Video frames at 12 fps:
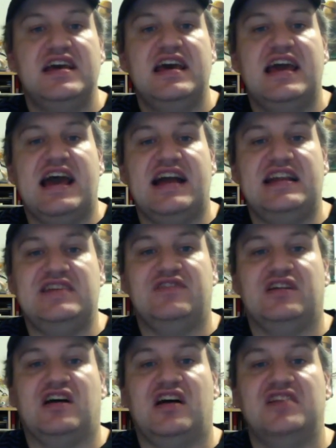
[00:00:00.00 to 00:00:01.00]
and
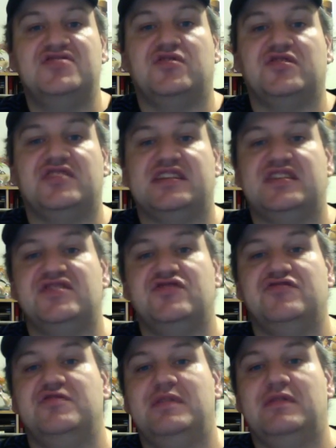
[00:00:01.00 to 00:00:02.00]
even consoles like the
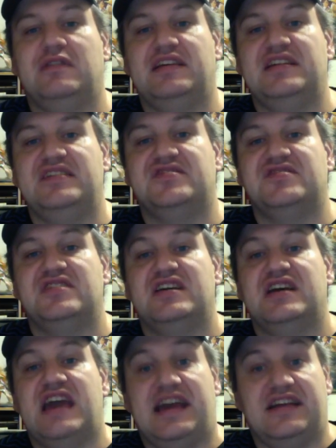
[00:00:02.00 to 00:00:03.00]
soon to be released
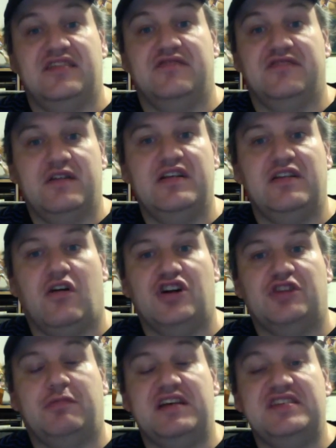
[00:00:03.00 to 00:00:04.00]
and very
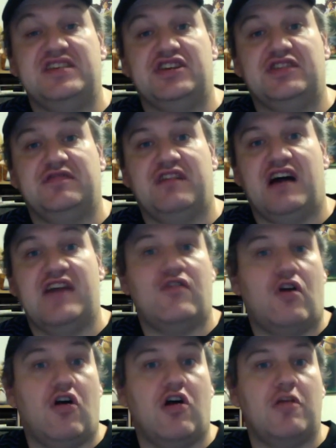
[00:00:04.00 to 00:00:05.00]
large PlayStation 5
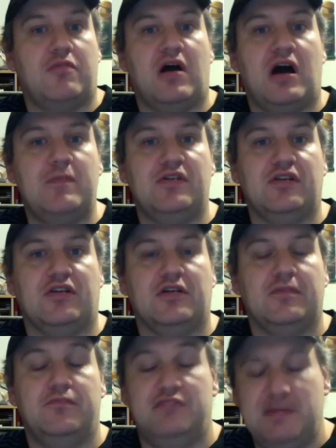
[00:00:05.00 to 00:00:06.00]
are popular.
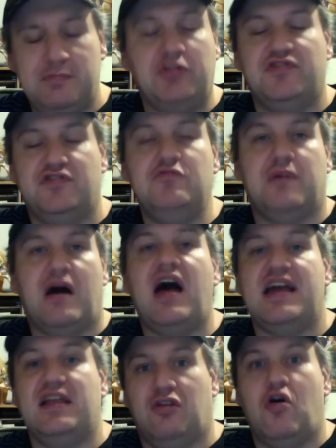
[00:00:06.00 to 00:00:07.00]
People do
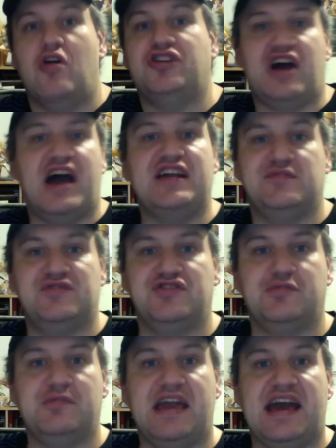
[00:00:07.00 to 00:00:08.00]
buy large items in
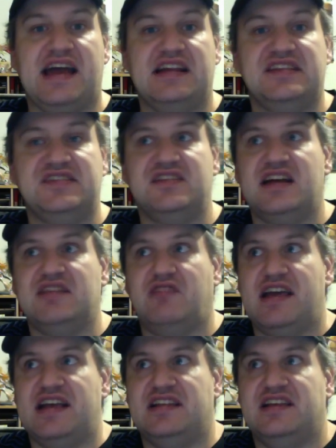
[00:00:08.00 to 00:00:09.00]
Japan. It's not
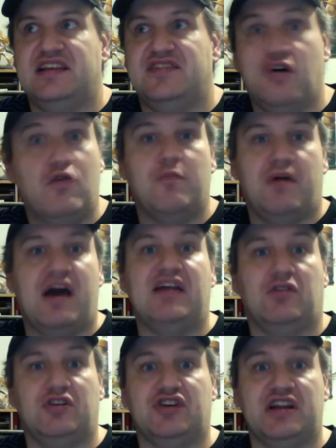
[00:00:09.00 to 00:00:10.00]
like they don't buy
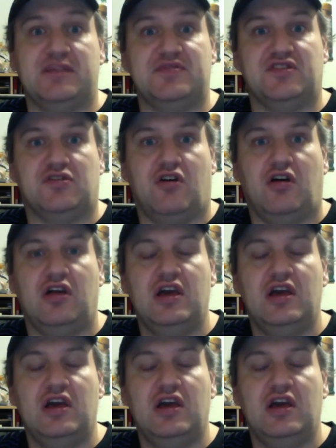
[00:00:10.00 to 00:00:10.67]
large items at all.